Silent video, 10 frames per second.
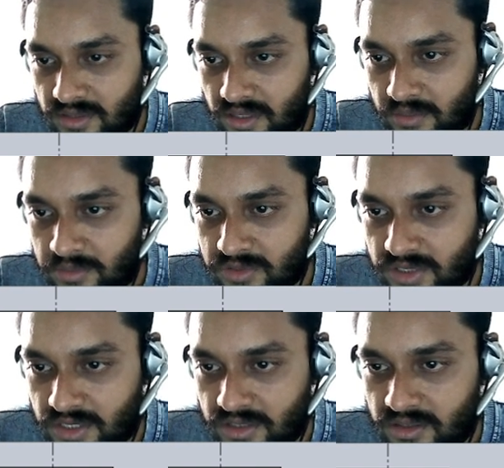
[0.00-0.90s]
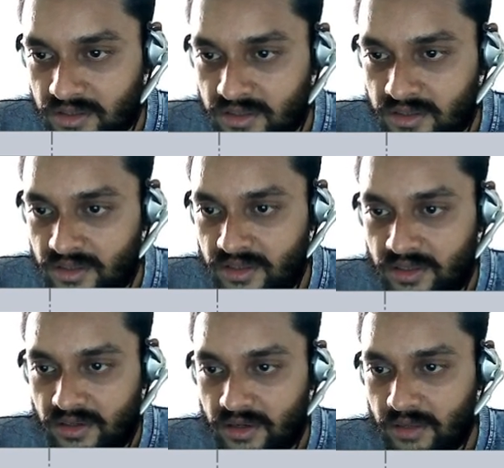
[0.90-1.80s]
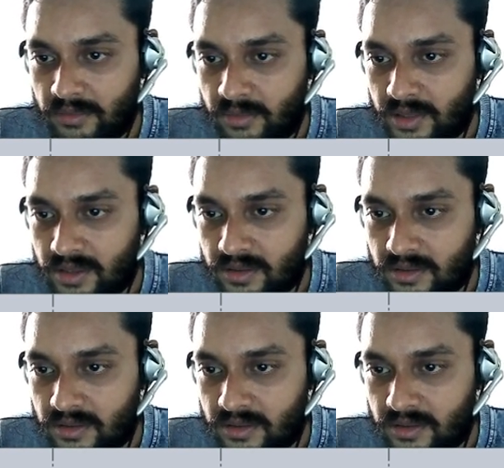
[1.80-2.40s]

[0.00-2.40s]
I'm using trim command.